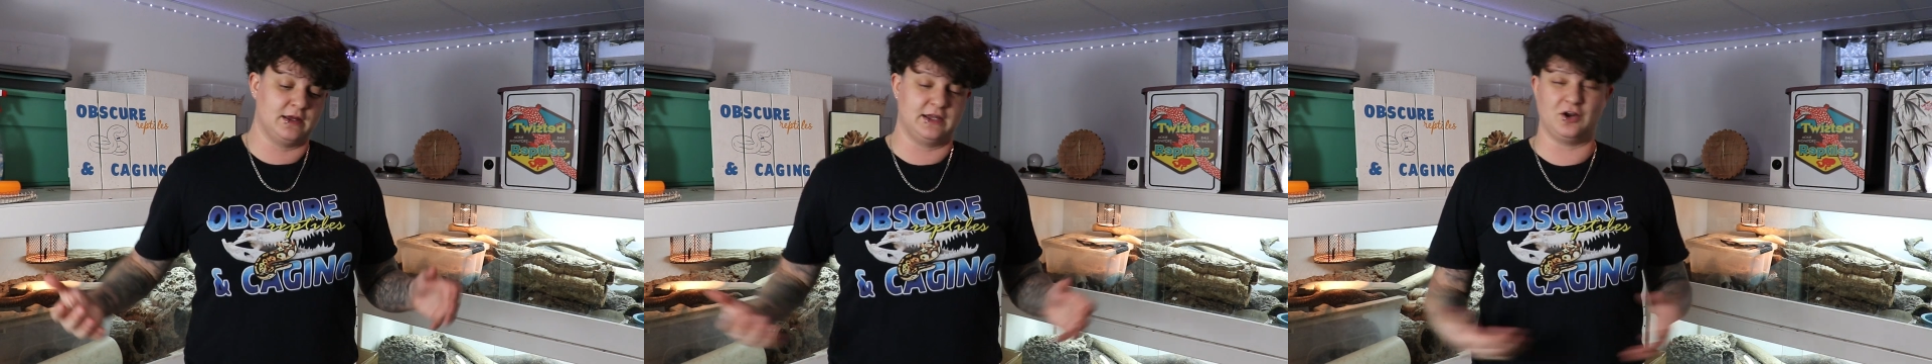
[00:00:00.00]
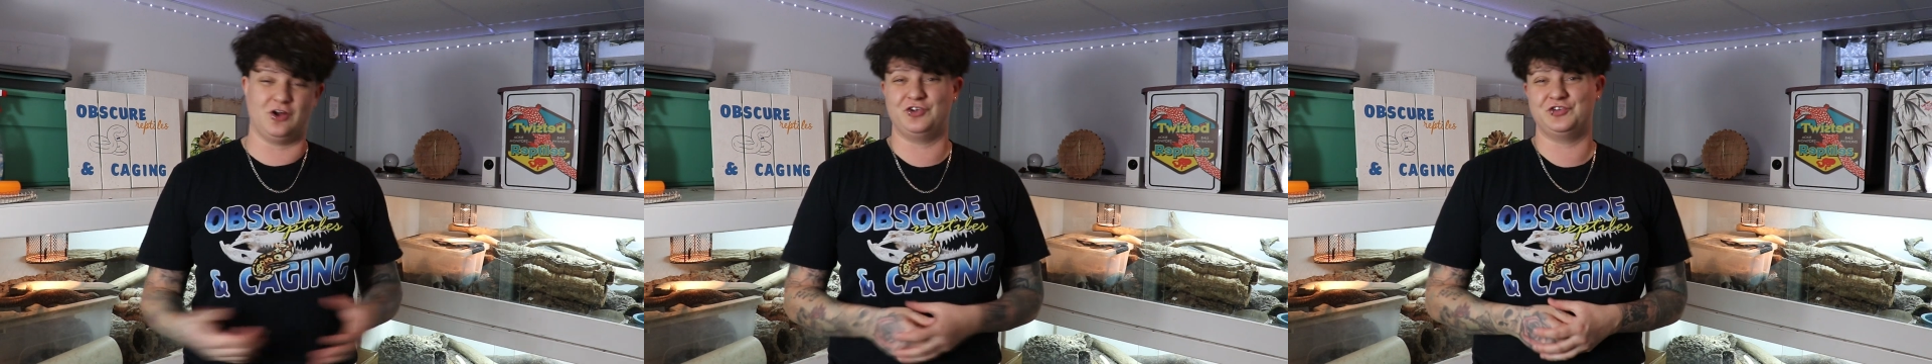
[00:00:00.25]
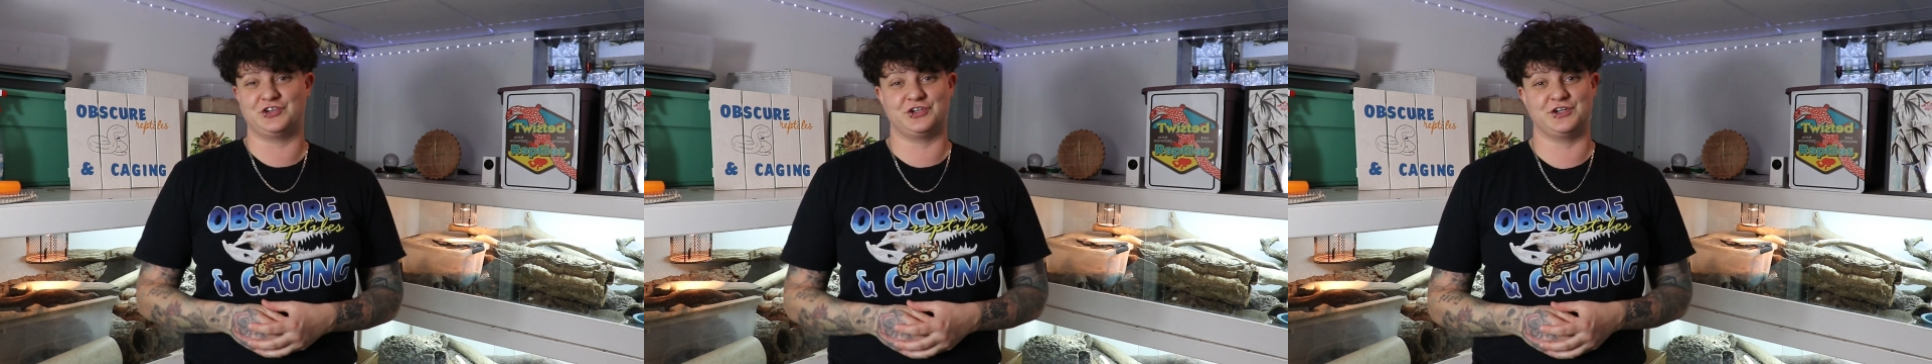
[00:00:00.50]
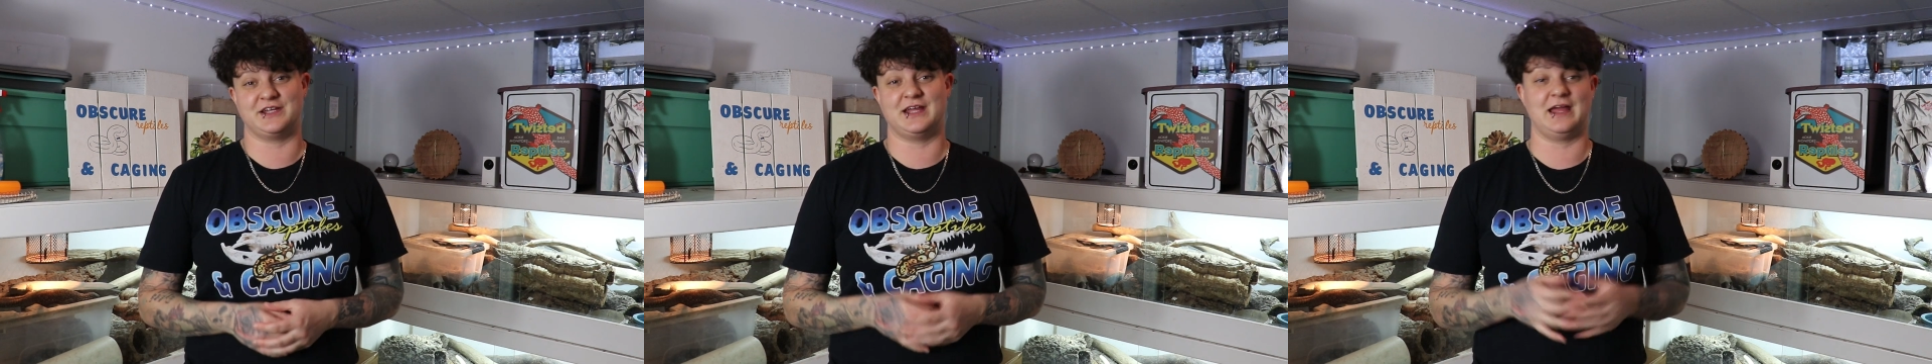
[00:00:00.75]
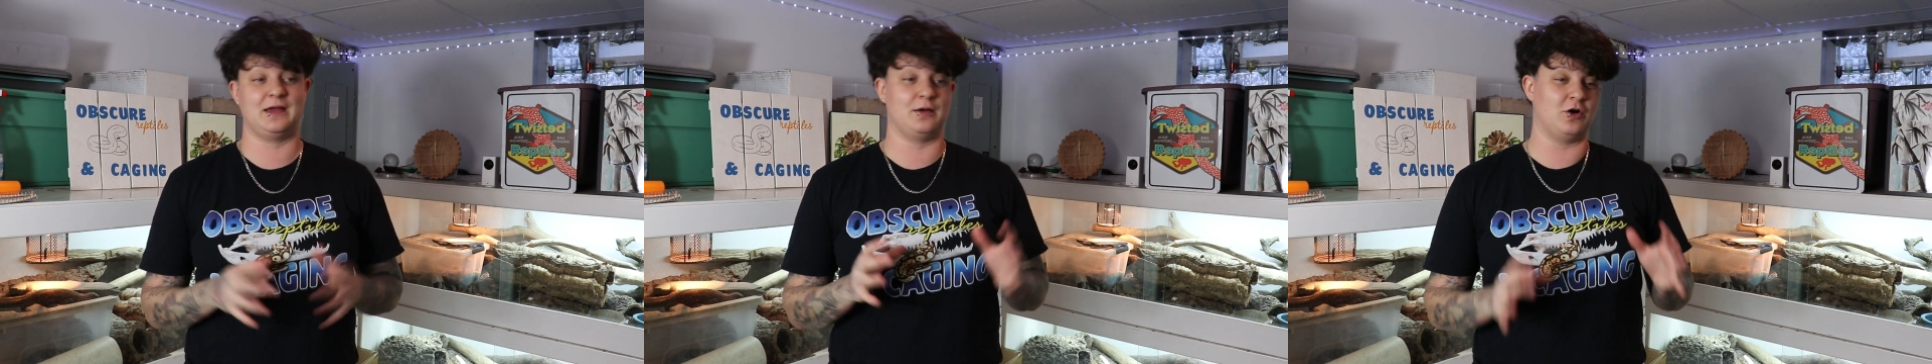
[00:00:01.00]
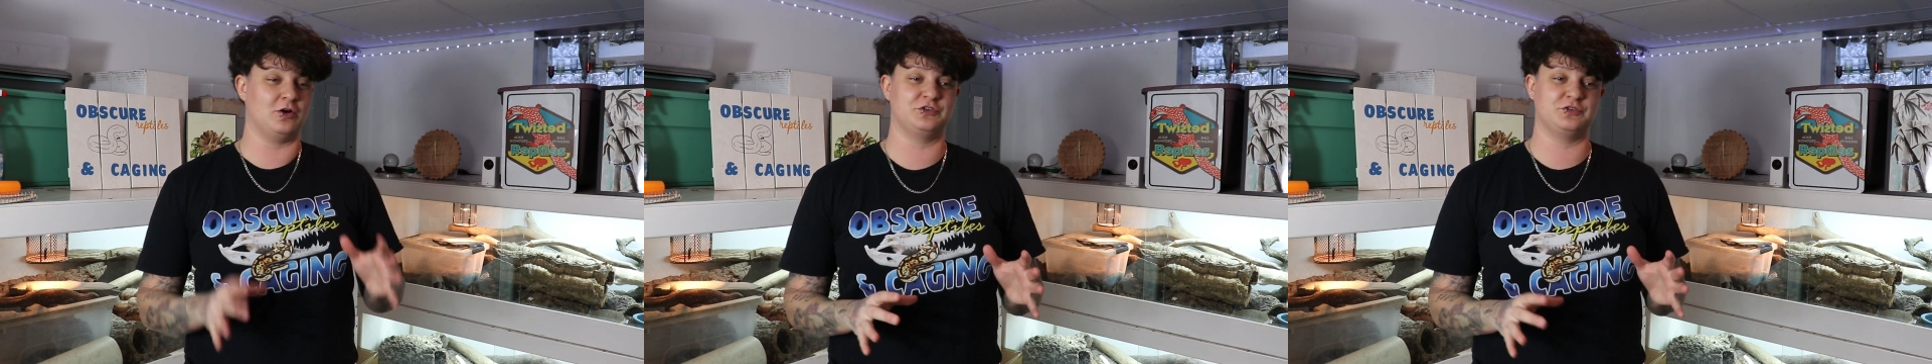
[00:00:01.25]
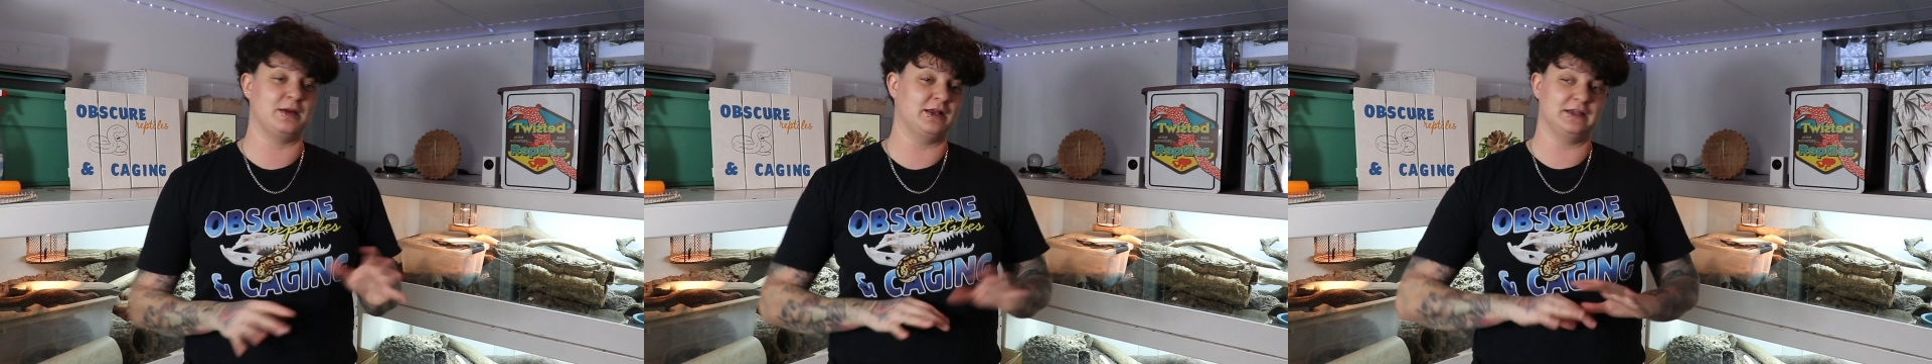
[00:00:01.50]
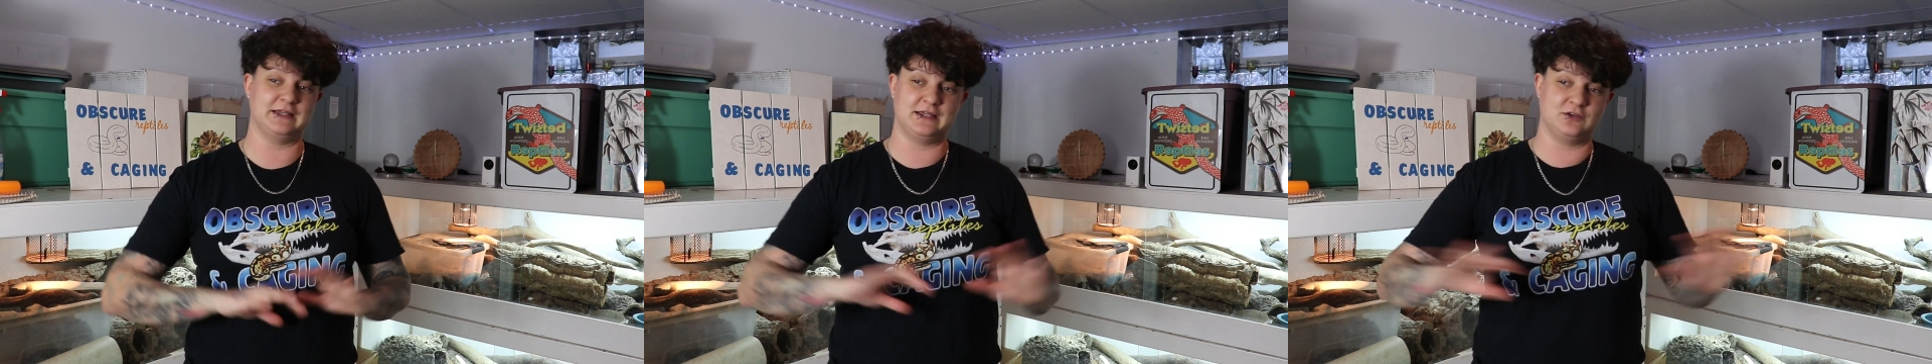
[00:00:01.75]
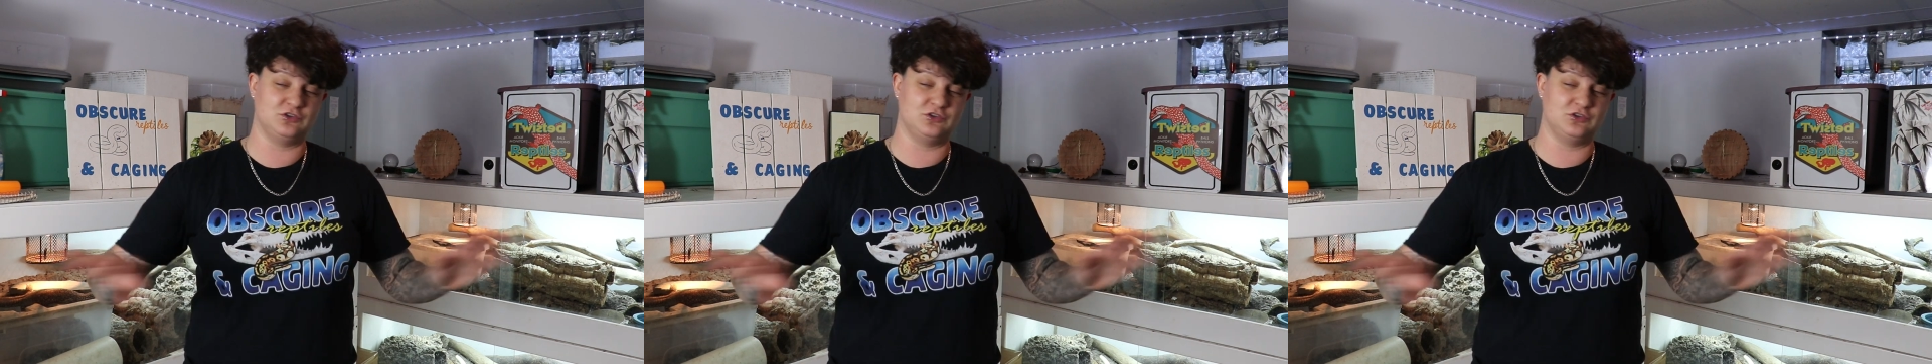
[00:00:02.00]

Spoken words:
get all dirty, all smelly,